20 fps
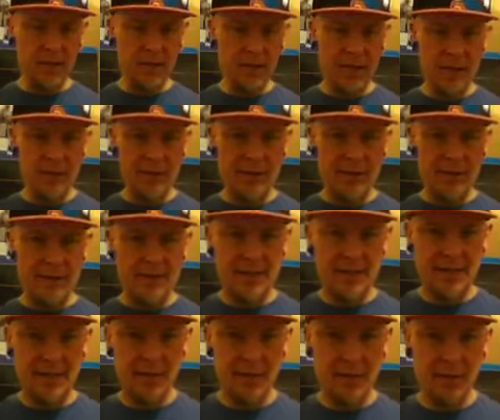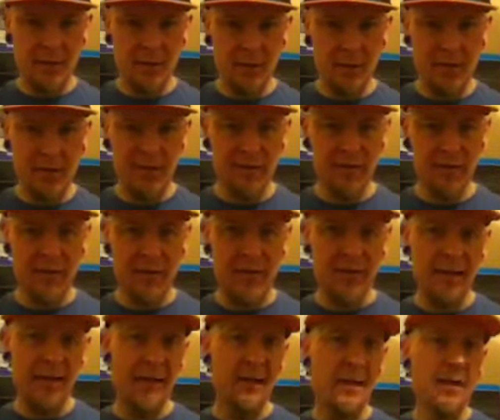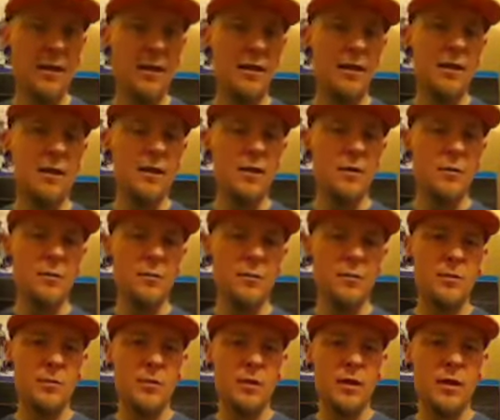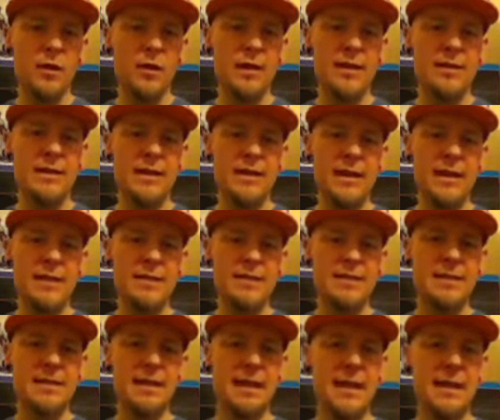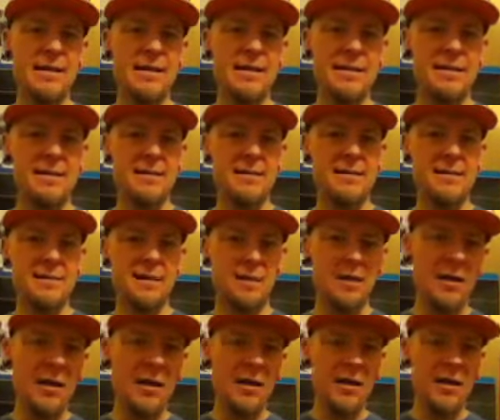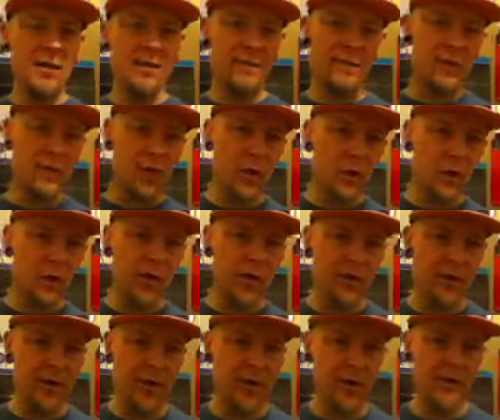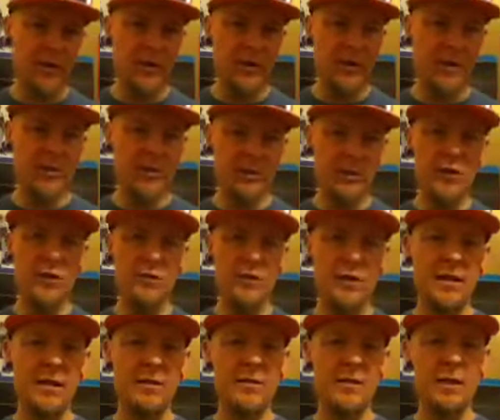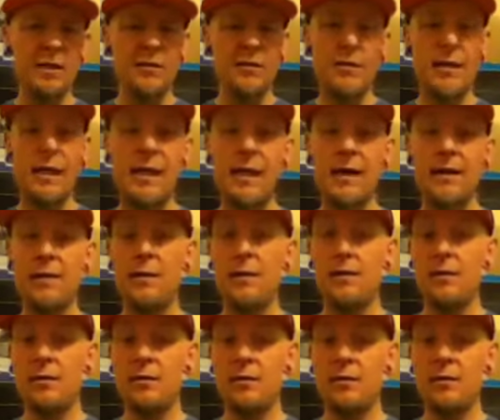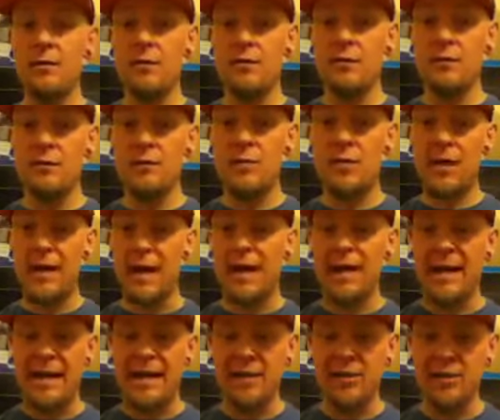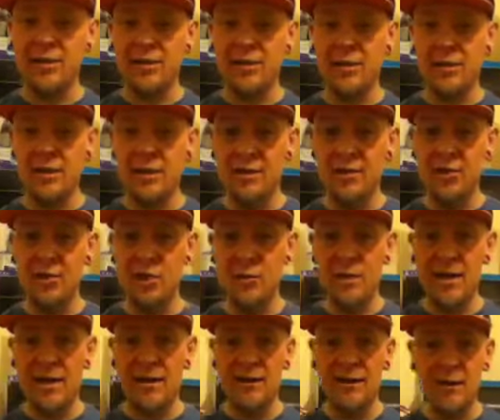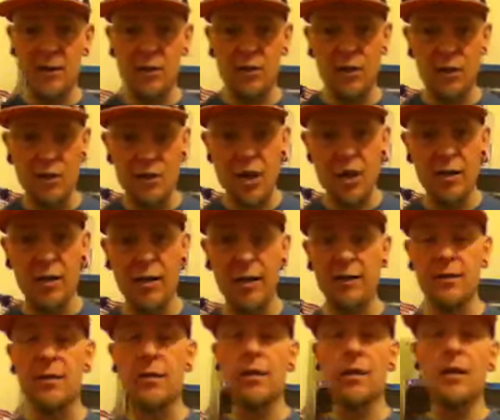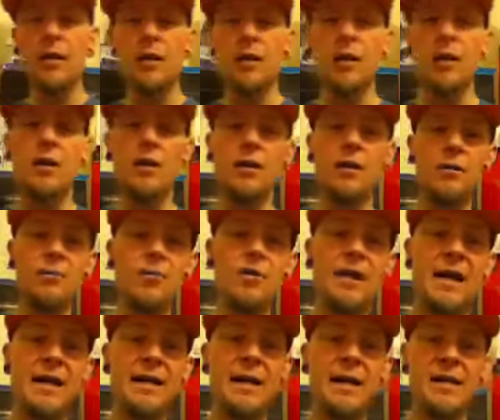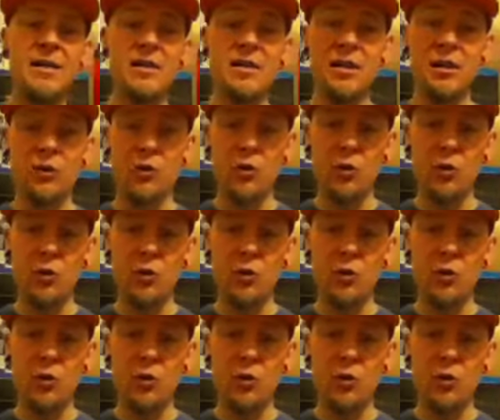Now, I did say to Ocarina Fella, he did instigate this in a couple of videos ago, a few videos ago, that PlayNation is going to be having like a lock-in, PlayNation in